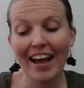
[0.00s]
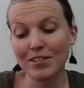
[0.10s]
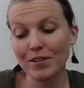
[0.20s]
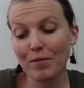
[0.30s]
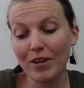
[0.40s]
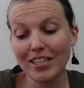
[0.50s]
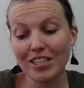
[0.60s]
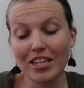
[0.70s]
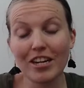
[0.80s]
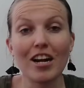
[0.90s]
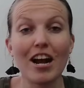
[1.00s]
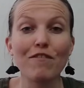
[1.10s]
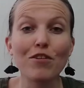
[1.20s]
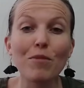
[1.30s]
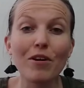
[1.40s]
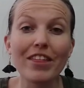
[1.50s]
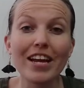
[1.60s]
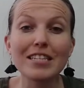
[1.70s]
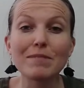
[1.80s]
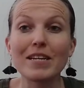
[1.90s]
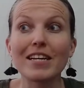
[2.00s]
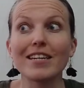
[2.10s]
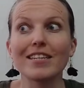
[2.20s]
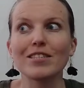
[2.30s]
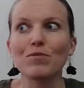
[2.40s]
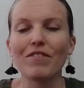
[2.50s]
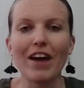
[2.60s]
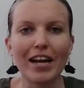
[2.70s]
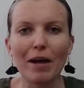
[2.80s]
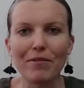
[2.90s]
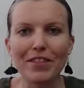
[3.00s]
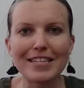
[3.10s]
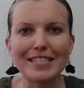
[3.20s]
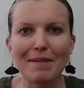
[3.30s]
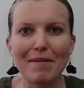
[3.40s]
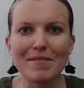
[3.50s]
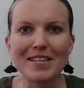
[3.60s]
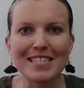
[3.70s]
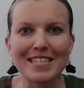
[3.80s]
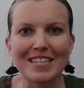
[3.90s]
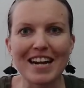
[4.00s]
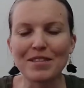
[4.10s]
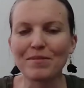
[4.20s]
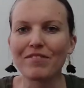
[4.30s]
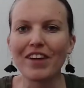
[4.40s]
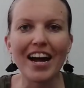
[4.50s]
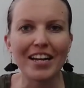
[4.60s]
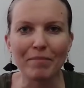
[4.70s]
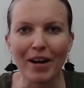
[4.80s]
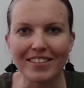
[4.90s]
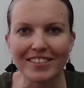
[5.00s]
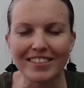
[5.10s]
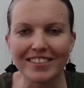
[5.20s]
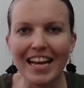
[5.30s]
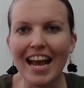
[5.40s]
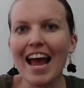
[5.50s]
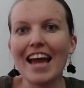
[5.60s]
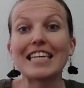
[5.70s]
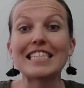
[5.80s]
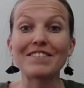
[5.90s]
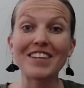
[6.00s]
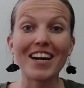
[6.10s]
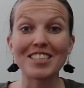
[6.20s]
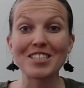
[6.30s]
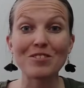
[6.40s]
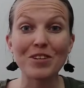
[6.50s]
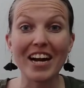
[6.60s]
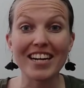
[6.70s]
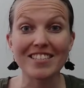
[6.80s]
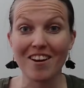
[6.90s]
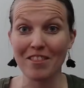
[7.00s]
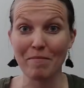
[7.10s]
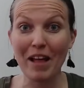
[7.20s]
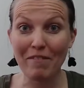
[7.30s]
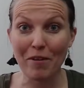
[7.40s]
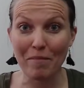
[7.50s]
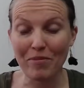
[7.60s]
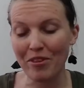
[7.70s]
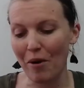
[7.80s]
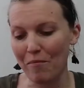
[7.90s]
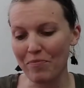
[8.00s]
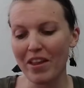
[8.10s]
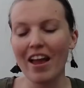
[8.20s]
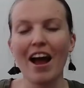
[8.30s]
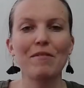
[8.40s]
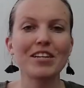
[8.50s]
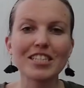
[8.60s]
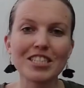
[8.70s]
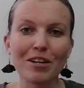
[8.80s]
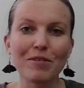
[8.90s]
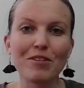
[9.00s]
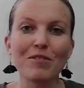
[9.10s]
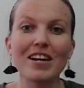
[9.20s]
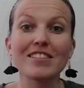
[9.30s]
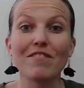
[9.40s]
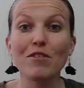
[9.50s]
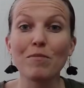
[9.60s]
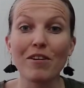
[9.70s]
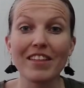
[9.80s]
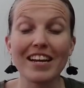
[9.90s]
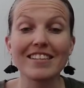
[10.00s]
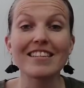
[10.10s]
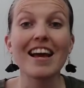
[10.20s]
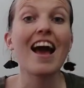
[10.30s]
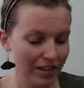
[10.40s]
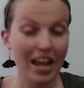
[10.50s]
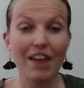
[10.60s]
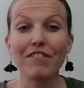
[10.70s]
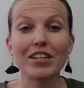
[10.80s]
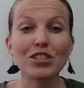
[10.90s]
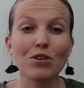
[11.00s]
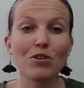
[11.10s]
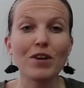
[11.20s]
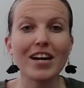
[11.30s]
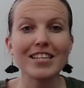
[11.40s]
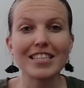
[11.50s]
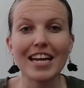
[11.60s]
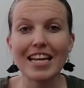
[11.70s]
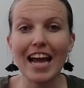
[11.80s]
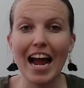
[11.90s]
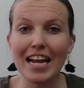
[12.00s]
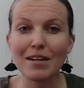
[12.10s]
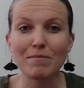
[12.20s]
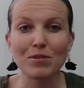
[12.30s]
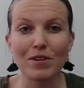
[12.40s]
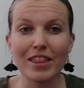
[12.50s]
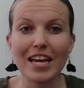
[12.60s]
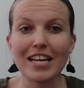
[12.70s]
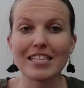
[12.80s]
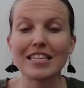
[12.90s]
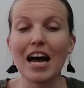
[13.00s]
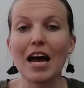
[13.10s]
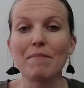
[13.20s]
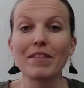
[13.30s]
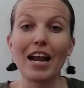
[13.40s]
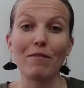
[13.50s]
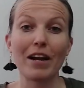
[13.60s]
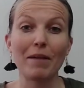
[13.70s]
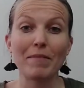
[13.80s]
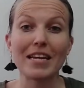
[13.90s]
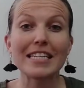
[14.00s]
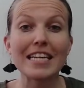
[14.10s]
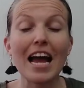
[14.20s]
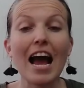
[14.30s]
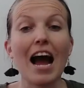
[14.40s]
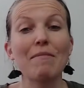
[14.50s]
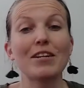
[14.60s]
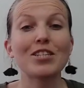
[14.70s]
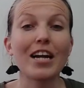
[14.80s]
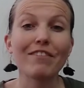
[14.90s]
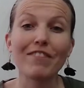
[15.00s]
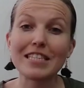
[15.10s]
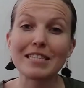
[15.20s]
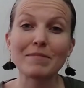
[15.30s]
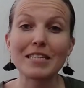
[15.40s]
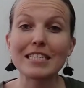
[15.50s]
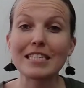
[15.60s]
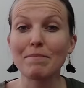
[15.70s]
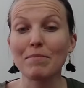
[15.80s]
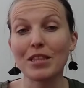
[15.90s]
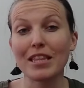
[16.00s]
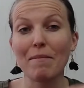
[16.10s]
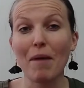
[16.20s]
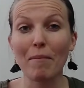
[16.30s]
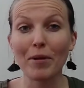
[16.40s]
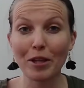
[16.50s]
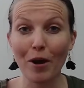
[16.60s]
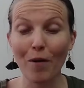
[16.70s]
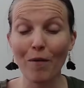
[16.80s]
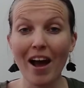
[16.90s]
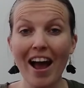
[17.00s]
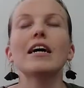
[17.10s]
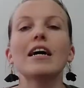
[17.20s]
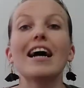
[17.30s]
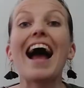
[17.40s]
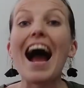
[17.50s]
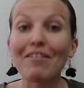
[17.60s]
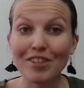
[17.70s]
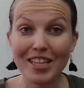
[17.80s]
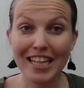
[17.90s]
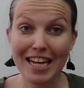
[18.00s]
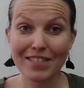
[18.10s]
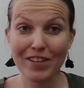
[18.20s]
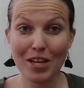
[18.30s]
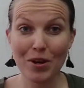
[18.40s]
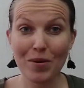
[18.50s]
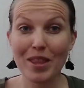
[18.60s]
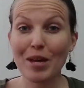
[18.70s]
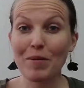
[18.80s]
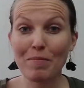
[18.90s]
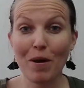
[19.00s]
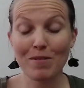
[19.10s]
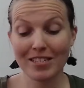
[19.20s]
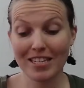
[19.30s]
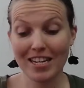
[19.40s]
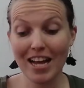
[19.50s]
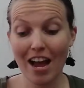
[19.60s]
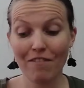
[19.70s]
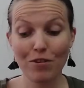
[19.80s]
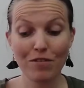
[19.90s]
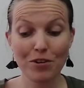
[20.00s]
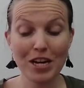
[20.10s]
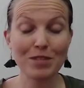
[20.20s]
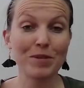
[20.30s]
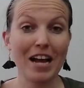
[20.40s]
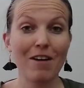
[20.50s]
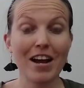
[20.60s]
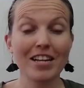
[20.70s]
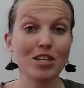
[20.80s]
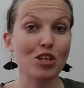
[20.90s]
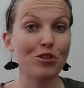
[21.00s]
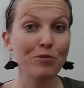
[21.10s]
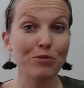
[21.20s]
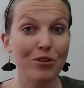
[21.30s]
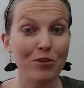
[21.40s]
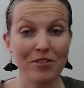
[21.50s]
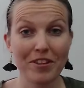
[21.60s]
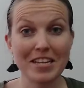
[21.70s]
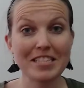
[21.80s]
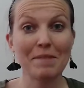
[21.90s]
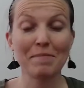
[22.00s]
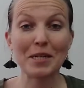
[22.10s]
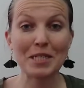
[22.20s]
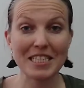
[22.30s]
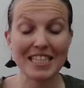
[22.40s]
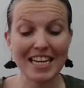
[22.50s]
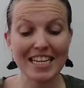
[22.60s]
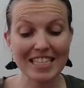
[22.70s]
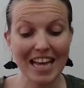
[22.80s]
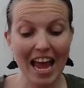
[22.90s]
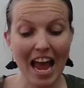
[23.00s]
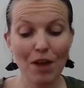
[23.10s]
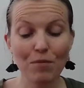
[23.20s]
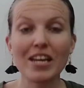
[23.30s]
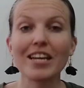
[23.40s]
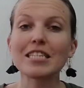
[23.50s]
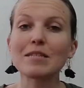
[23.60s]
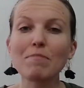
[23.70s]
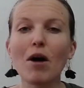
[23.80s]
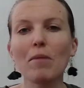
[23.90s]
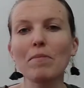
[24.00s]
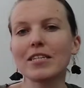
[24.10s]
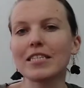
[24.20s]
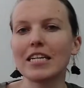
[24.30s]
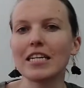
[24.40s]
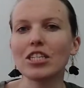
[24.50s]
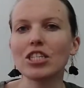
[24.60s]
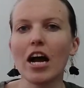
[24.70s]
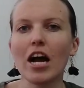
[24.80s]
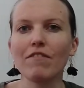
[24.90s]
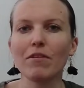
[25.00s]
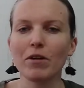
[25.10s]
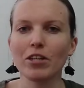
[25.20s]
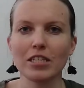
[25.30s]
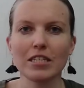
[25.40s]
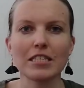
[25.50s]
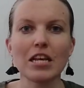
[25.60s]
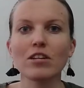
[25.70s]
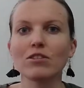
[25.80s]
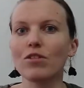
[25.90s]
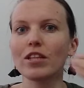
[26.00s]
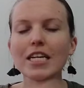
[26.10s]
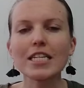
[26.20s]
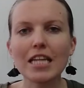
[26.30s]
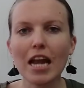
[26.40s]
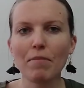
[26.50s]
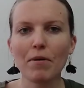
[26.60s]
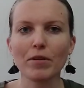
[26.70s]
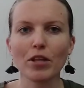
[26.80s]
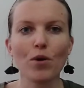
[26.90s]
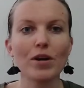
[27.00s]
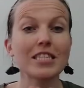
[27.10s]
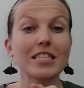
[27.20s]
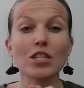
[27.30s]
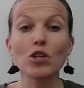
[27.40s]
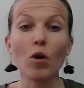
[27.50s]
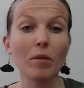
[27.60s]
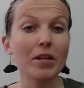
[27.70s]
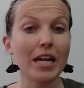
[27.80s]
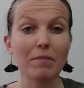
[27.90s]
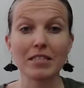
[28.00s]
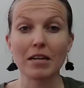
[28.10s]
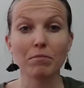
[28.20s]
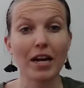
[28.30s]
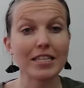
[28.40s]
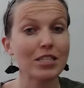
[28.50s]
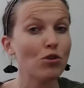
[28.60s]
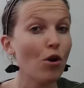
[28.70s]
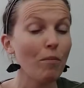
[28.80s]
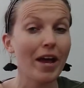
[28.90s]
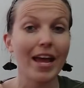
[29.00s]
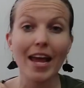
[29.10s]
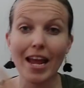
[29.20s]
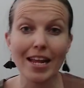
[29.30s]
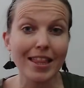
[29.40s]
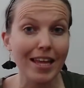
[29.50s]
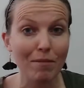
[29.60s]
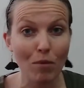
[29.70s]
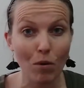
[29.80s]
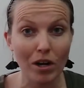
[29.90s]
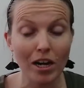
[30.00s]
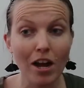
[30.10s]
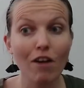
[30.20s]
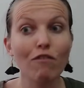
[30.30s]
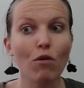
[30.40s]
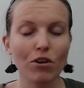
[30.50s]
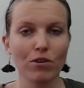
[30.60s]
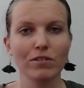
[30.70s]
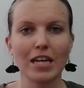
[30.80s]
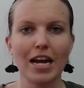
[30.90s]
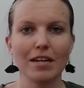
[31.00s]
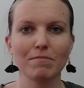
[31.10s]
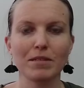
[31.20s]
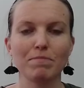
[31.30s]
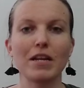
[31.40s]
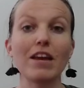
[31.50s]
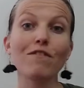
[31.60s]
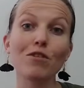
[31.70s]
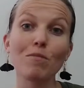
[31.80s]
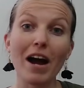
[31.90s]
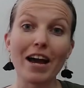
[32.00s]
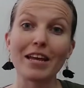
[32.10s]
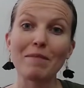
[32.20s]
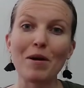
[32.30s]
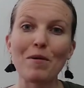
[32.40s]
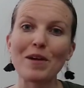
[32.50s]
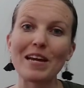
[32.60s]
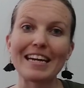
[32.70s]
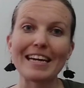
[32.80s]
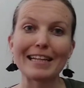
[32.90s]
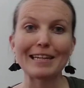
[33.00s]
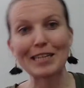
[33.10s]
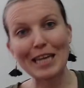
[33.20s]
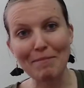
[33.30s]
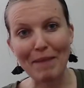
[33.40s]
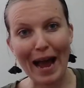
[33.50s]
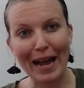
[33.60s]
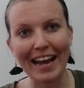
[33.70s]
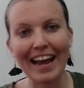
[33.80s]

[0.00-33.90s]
And so I wanted to share a few more things because we've had a couple things come up this year as we've gotten boxes and as I've talked to you guys on the platform. So I wanted to share with you guys a few more things. If I show you guys any items or things that I recommend, I'm going to try to find some links and put them below. After the last video that we posted, a few of you guys went out and used those links and purchased things. And we get a small percentage of the purchase. So the links that I put below, it's the normal Amazon price. You don't pay anything more for those items. But if you buy them, we get a little kickback.